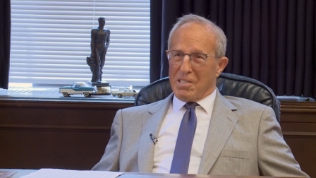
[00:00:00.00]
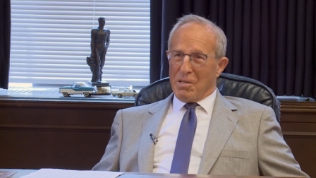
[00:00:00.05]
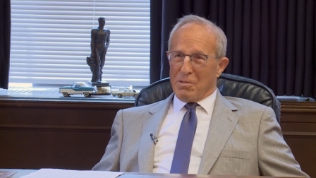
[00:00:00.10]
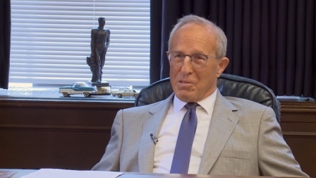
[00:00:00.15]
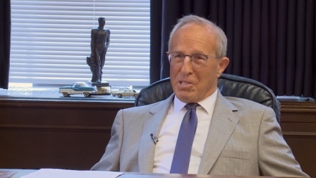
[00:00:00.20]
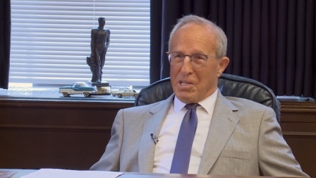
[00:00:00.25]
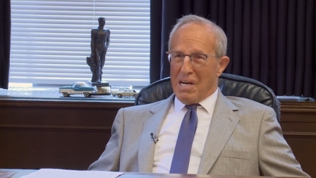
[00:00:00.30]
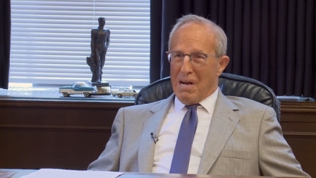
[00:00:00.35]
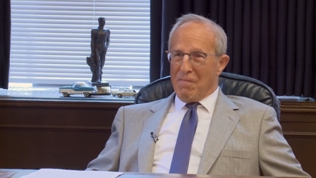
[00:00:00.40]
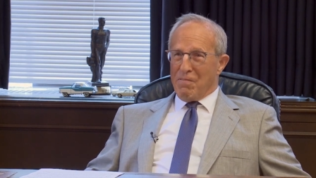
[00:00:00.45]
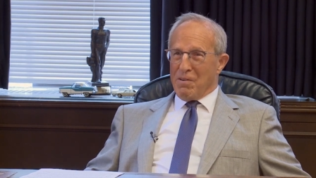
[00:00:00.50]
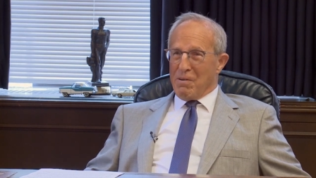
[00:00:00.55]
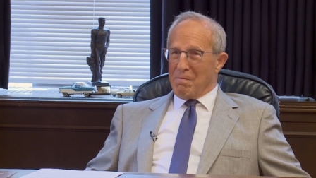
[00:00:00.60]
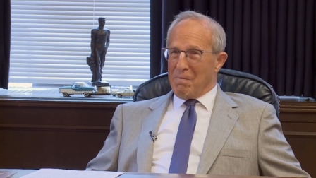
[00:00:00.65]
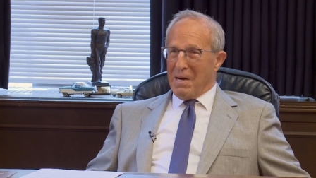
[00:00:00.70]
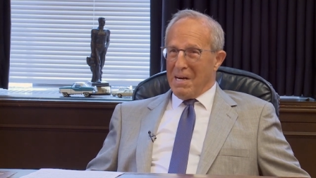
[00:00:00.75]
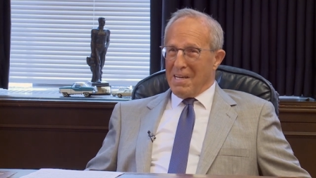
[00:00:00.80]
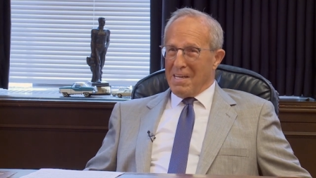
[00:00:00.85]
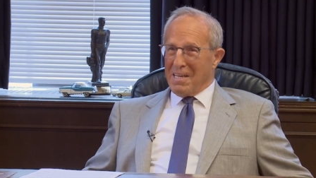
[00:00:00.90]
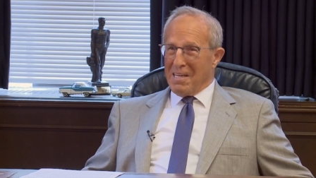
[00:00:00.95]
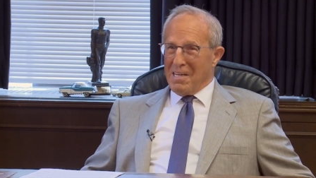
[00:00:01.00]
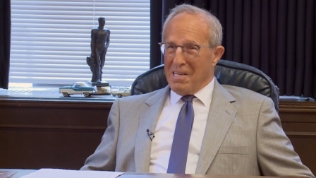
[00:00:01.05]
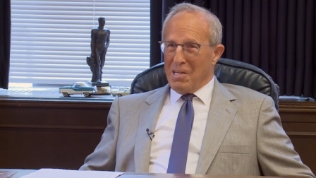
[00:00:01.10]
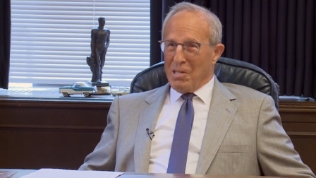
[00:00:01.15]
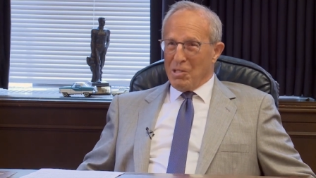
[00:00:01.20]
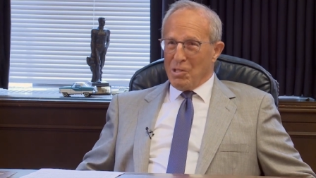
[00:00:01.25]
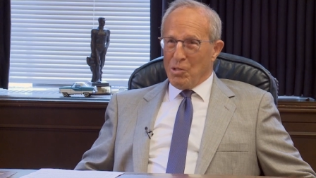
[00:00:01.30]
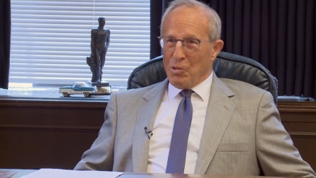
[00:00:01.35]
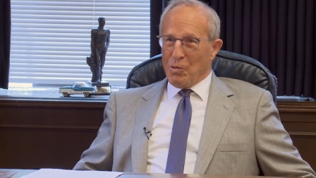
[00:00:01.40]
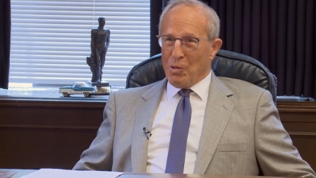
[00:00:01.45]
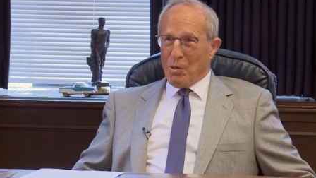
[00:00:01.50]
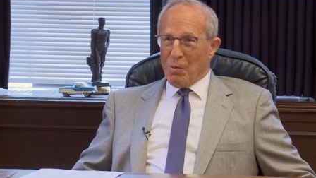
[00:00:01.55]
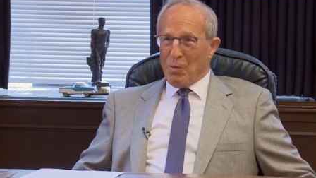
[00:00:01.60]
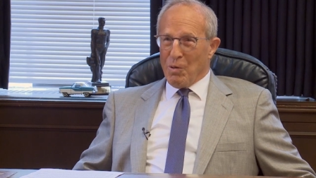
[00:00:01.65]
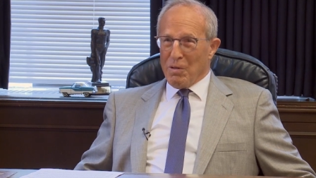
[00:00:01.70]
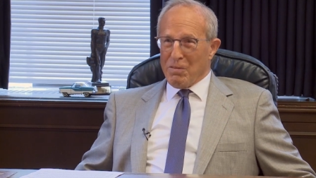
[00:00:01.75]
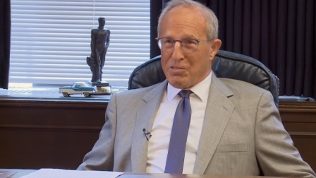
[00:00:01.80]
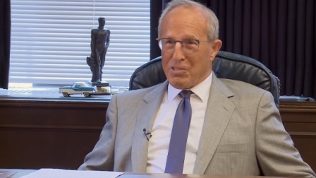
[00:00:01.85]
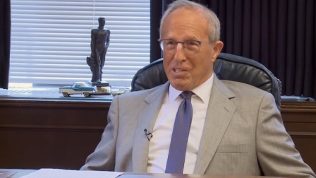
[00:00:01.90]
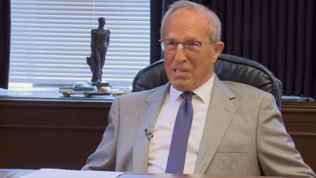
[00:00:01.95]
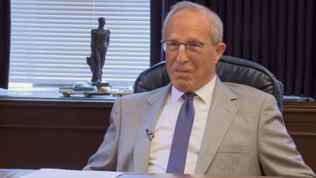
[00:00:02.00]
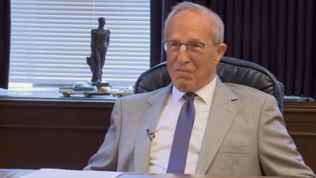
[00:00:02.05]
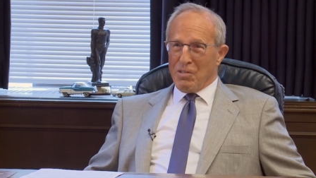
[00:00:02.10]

There was an effort by Louis Wolfson,